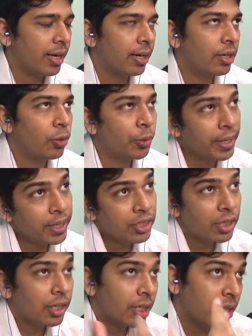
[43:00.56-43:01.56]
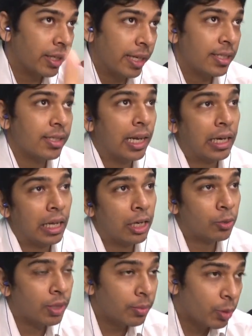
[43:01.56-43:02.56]
are doing certain things that
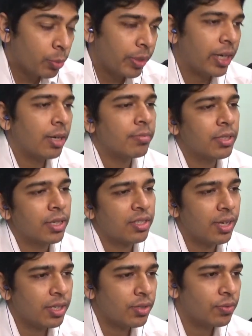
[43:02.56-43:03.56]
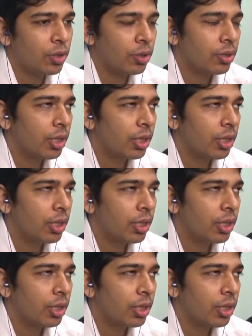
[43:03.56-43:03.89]
allow them to become successful.